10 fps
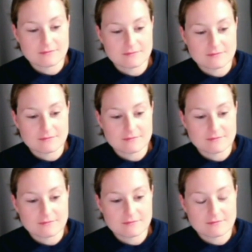
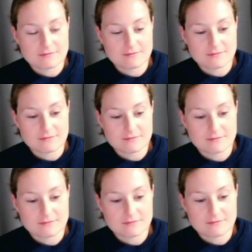
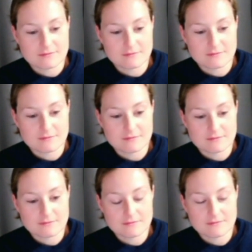
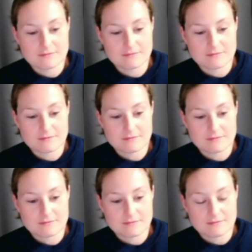
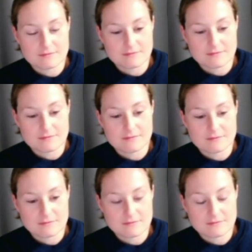
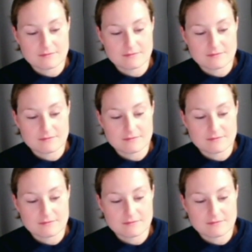No words are spoken by the person on screen.